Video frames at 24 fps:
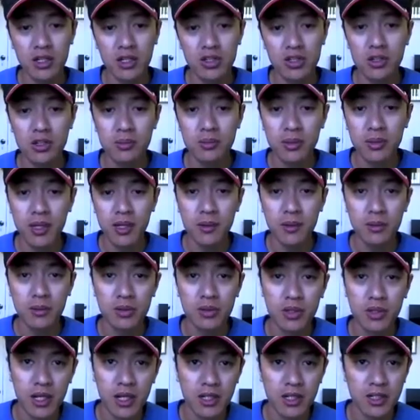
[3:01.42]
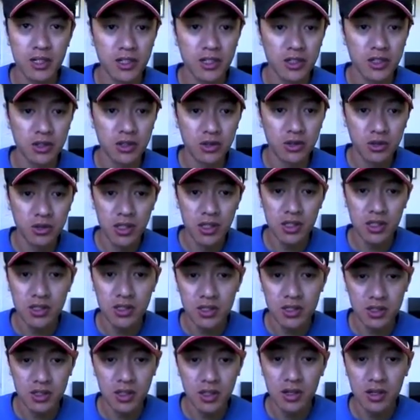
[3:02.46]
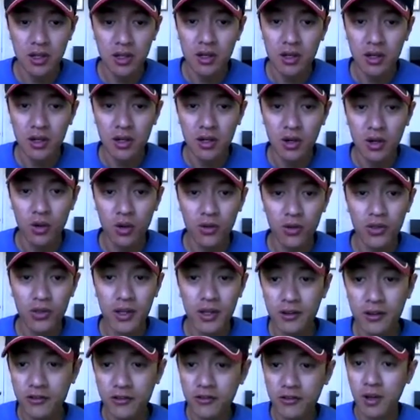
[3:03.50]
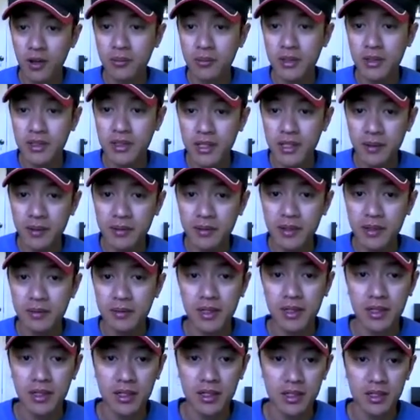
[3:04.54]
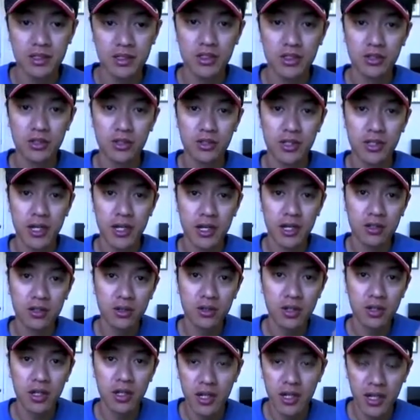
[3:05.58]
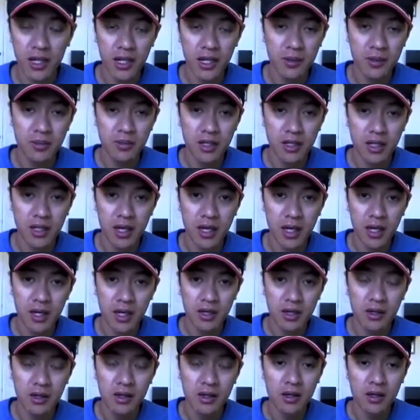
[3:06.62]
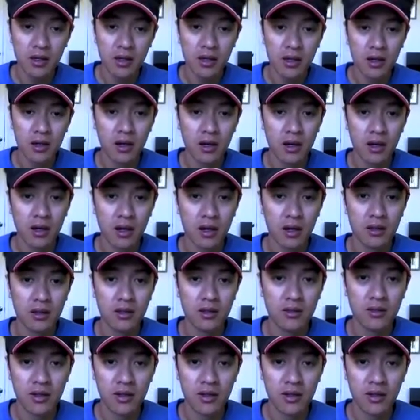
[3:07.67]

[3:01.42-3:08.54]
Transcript: you should be able to actually do this whole thing from the tablet because you're downloading an A P K. Uh, the